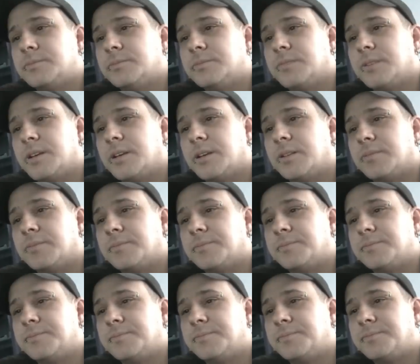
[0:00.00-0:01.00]
yeah.
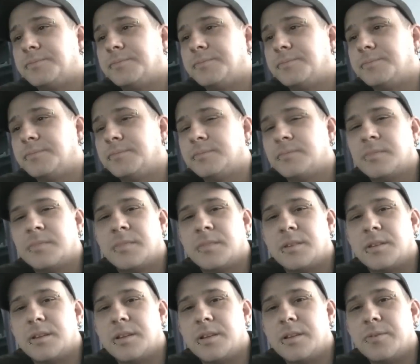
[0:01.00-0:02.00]

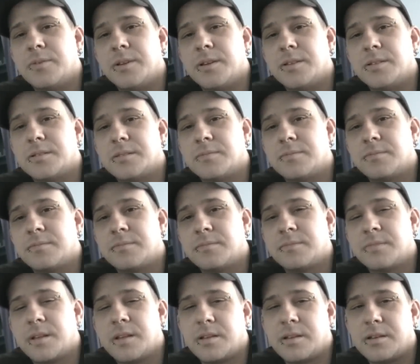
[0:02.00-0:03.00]
Anyways,
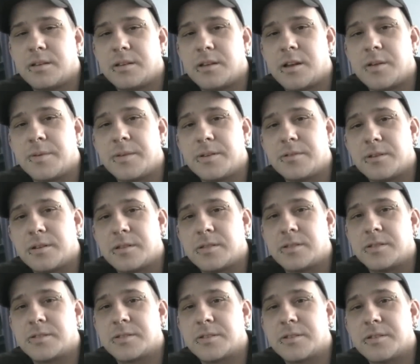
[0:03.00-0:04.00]
Tommy, truck
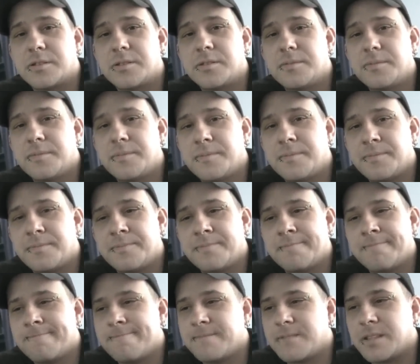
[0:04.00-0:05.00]
looks good.
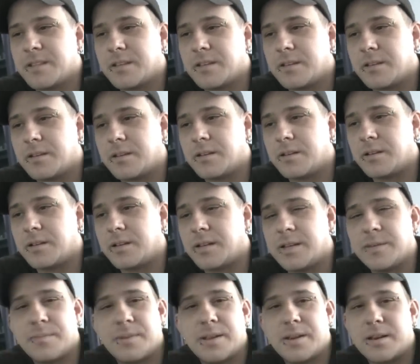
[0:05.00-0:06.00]

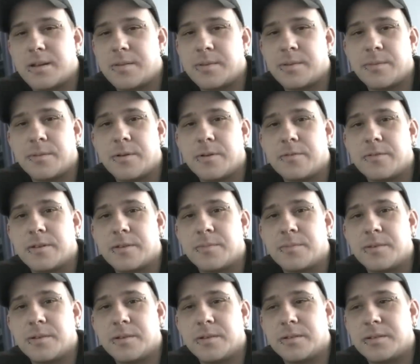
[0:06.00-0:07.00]
8 might not be perfect,
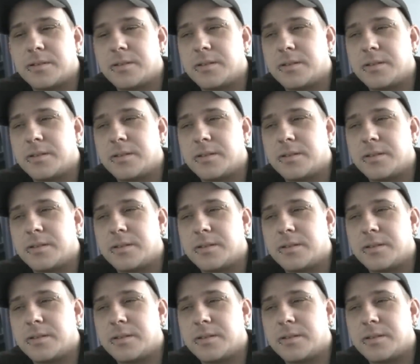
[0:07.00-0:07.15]
but